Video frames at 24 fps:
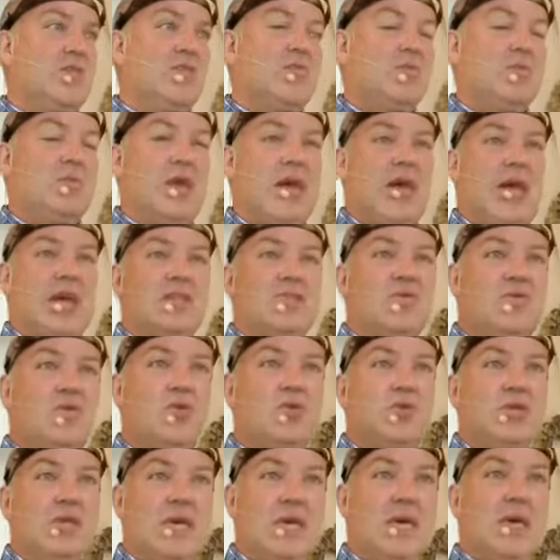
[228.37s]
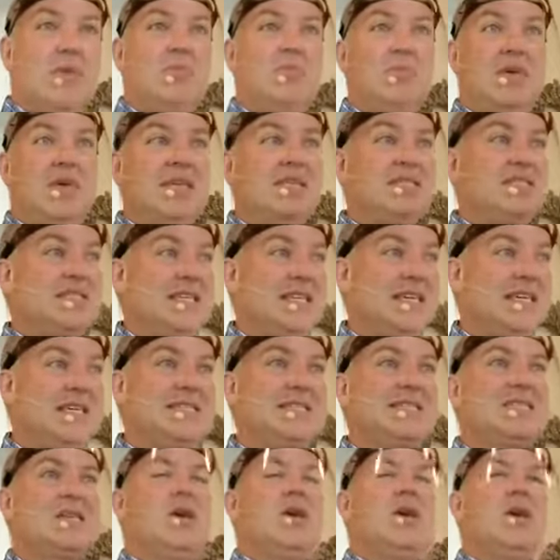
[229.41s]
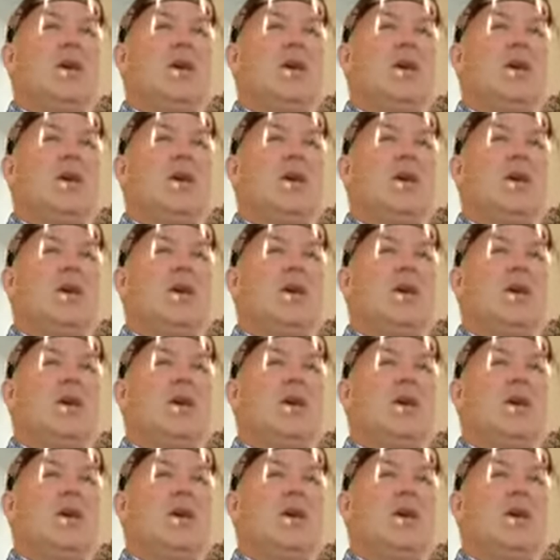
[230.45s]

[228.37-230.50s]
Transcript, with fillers: from Nashville, Tim Menzies.